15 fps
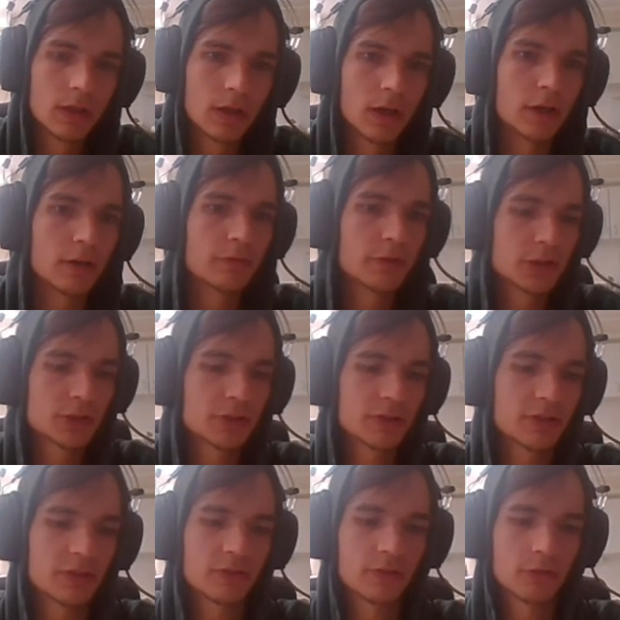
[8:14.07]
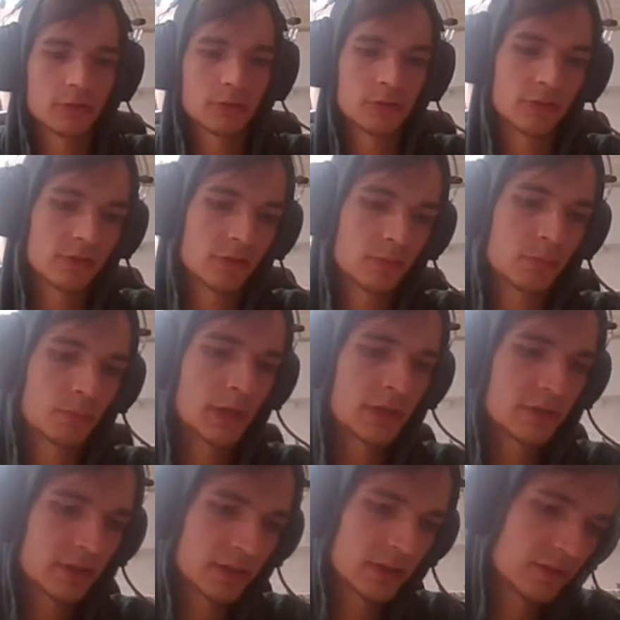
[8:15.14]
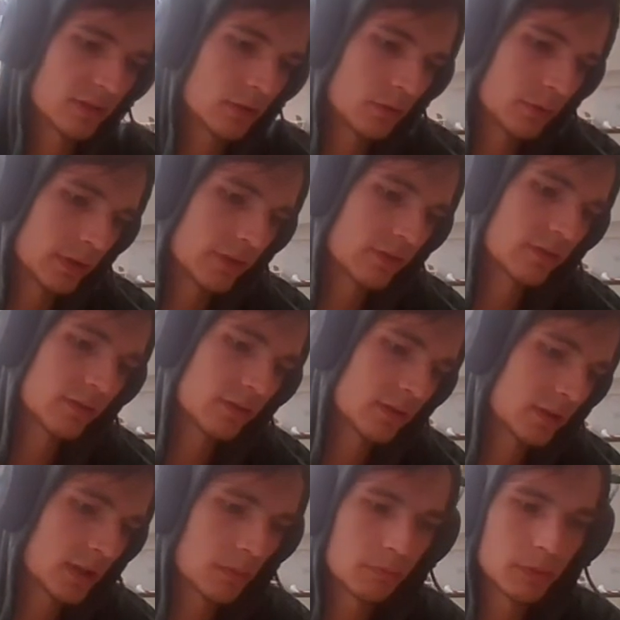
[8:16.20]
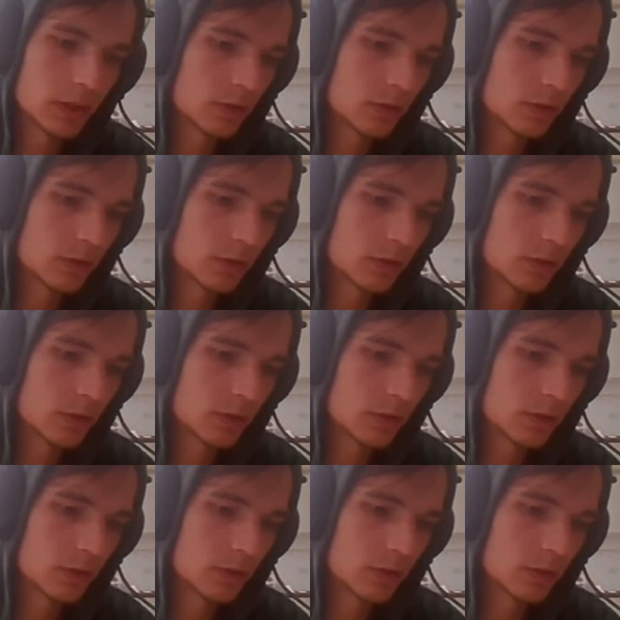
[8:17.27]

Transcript: and the future is uncertain, so pricing is always can be